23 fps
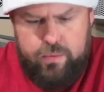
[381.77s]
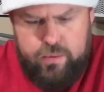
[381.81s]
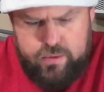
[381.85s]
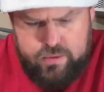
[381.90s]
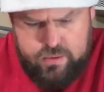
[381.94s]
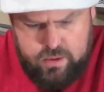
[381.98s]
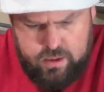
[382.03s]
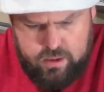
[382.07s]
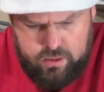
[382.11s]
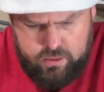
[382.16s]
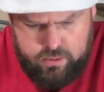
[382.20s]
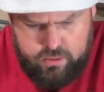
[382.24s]
this
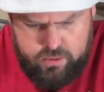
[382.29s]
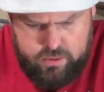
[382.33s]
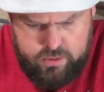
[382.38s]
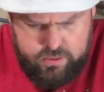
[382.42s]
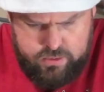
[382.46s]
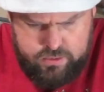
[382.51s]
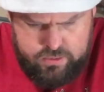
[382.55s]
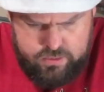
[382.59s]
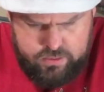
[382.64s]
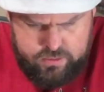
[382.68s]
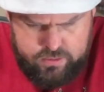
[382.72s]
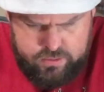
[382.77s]
color
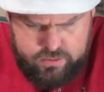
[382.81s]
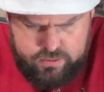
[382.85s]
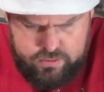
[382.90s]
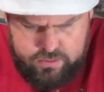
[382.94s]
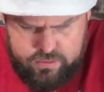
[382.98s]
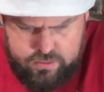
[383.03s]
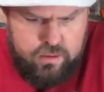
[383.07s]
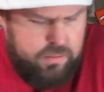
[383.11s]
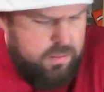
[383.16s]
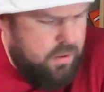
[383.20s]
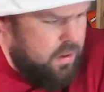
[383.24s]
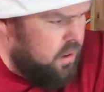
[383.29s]
is,
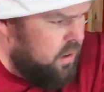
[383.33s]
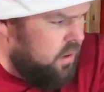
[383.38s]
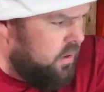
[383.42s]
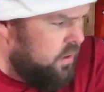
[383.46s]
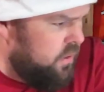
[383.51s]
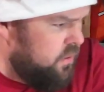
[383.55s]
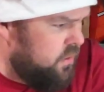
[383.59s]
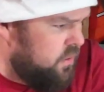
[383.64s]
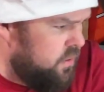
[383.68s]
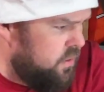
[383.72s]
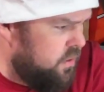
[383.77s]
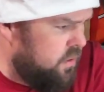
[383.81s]
to be
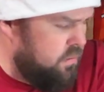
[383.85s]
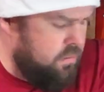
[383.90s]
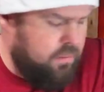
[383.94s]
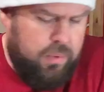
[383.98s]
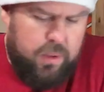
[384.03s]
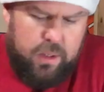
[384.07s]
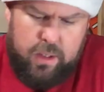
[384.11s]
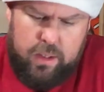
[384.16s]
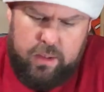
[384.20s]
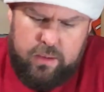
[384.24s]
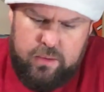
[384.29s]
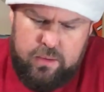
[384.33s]
honest,
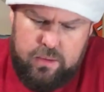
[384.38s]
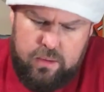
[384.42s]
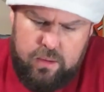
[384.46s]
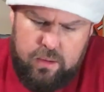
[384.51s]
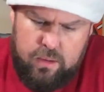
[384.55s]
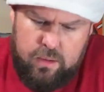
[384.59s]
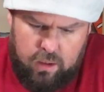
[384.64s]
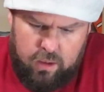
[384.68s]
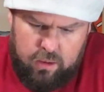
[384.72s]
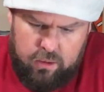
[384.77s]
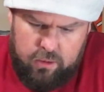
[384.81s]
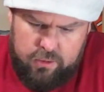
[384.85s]
but
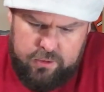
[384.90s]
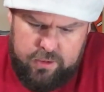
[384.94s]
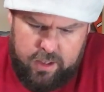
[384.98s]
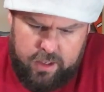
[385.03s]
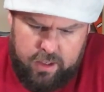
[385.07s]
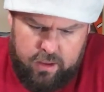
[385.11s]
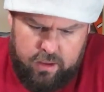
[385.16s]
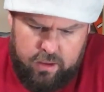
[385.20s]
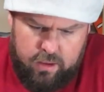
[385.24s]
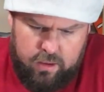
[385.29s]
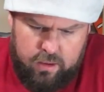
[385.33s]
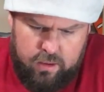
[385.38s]
it looks like
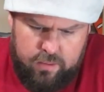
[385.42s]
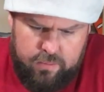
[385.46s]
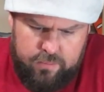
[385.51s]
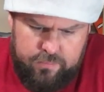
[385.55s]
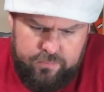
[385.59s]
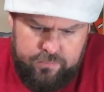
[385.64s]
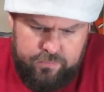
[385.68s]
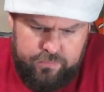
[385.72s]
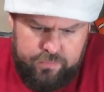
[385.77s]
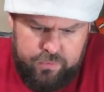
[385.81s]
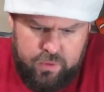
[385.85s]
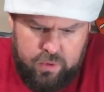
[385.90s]
a
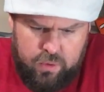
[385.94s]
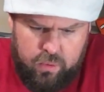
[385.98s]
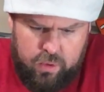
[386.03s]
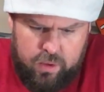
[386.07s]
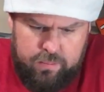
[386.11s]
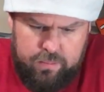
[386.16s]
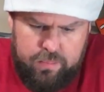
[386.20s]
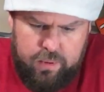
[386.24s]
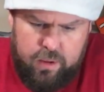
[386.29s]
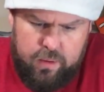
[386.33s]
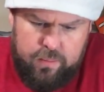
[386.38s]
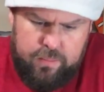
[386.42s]

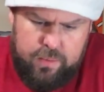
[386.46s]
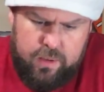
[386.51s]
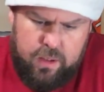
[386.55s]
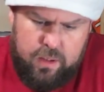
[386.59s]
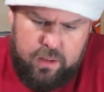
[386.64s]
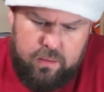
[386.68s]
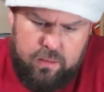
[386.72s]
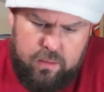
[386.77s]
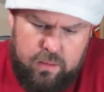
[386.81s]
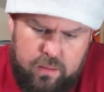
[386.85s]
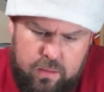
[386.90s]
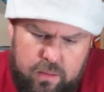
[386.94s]
green
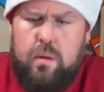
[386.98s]
pumpkin